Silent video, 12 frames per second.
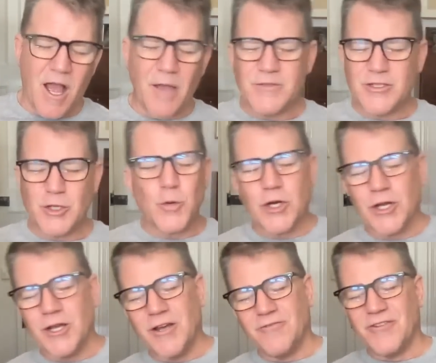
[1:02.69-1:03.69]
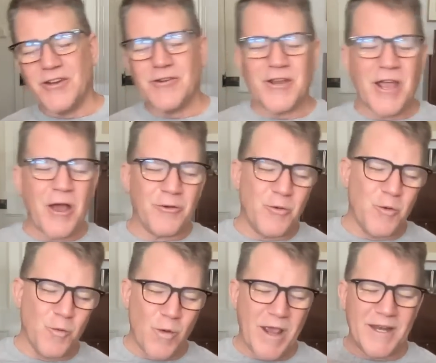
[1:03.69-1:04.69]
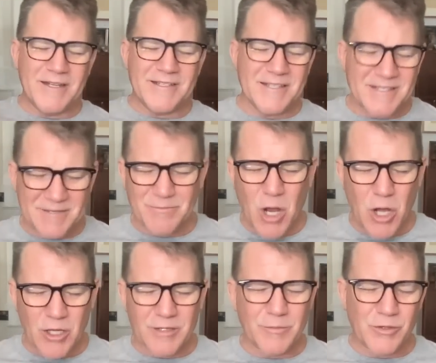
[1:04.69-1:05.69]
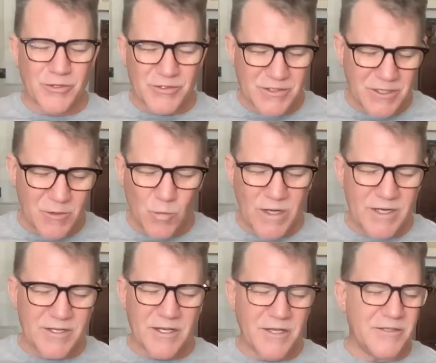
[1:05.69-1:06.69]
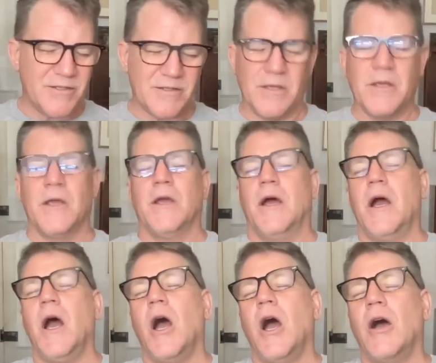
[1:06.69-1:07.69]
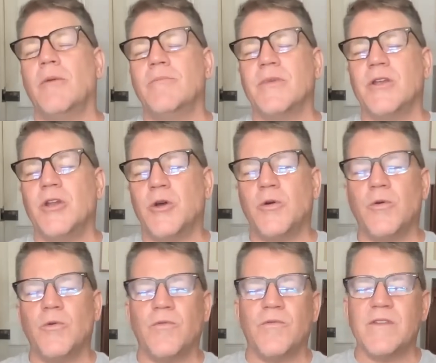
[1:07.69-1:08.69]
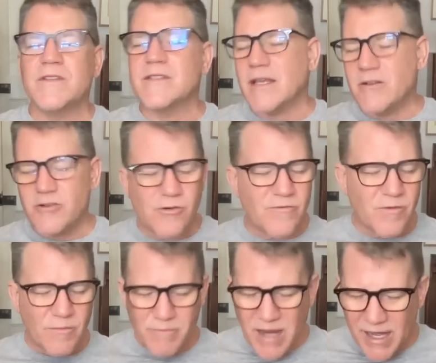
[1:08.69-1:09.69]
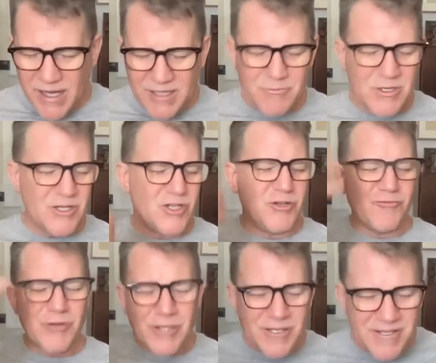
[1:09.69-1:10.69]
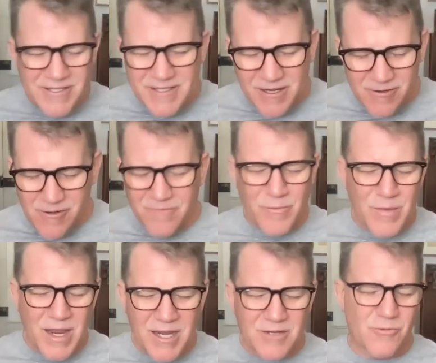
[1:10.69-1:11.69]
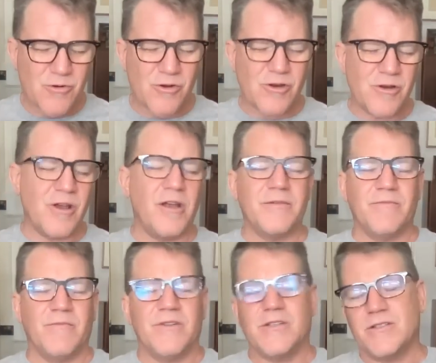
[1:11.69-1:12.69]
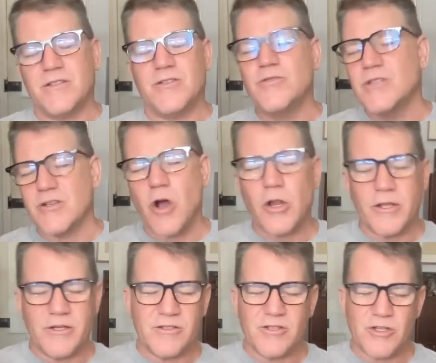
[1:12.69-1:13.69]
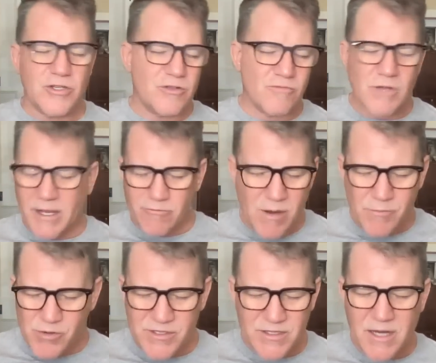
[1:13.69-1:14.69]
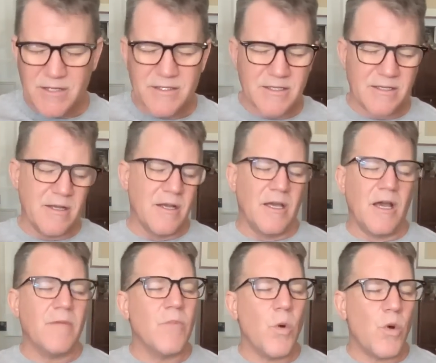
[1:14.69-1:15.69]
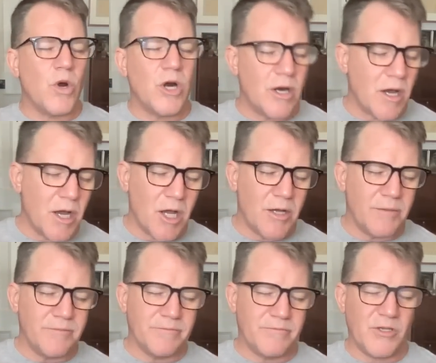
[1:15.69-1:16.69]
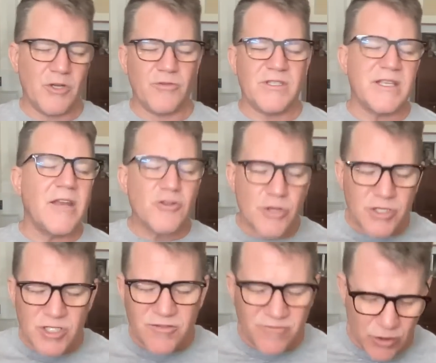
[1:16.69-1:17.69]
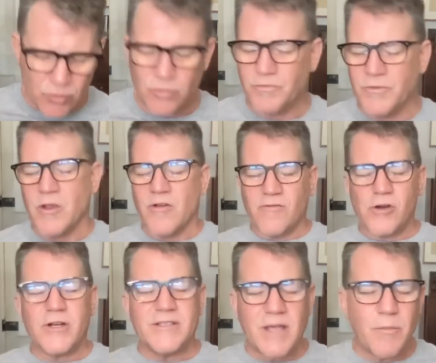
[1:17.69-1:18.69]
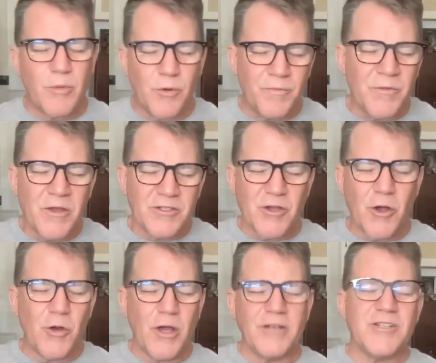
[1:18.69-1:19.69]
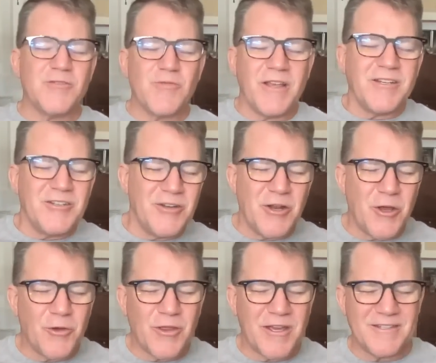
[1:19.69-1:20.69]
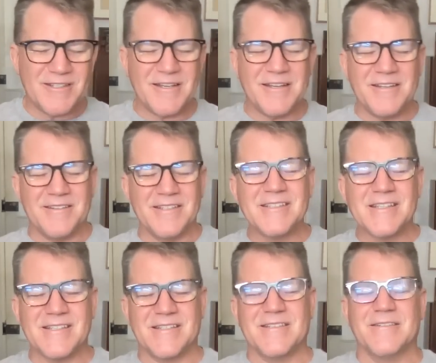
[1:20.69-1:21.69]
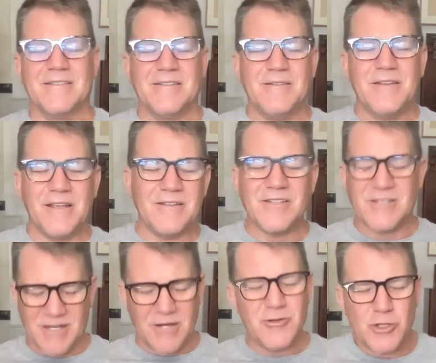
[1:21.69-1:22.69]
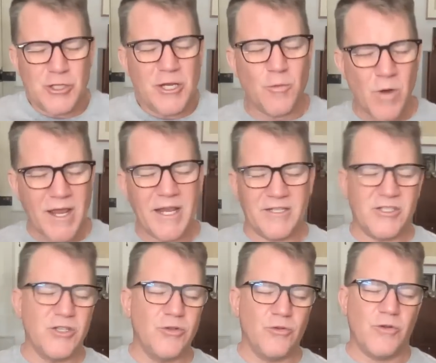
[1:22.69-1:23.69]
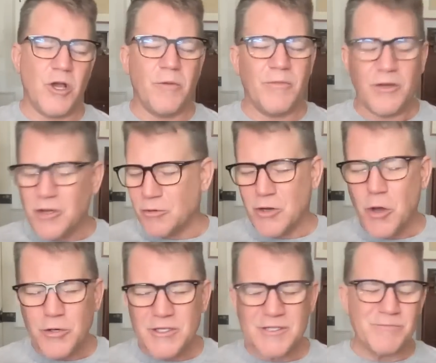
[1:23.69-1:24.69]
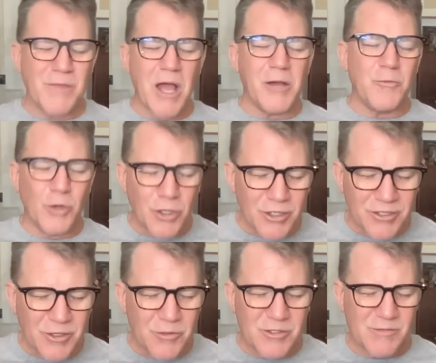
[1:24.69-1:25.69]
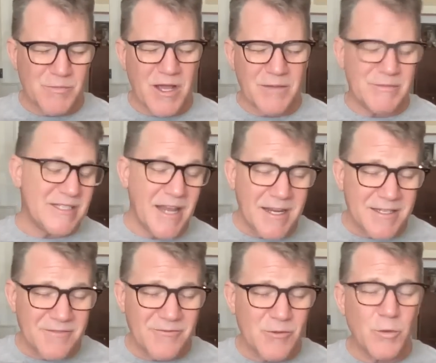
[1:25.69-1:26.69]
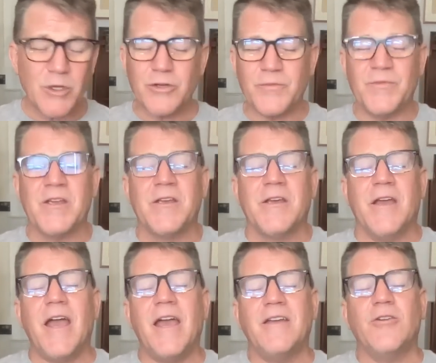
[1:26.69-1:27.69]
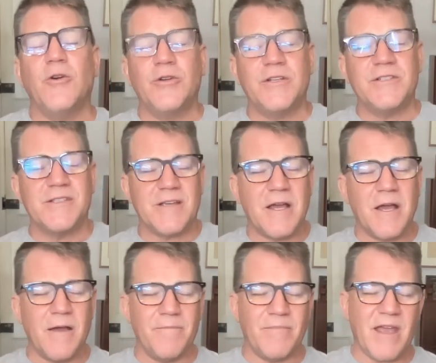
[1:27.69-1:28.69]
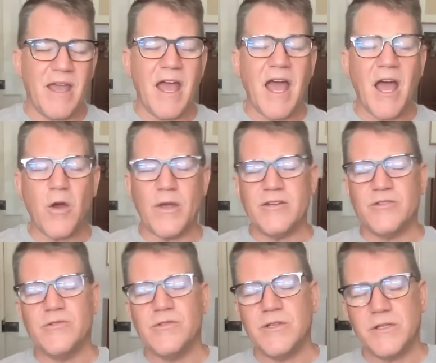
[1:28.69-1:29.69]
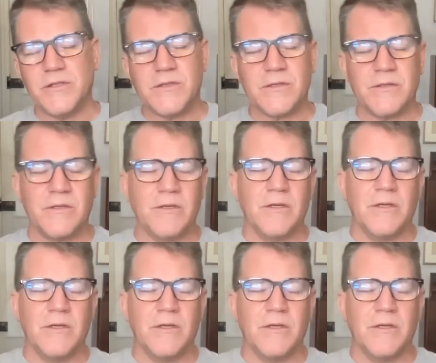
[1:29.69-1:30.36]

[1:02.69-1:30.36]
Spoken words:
I'm still working on figuring out when it's a symbolic person. When does, the senator from Maine, when is she really the senator from Maine? Or does Susan Collins just like represent a more, centrist view, for example? So I'd just like you to know that this is just an interesting way to, notice my work, notice my mistakes, if you will, and notice how I do this.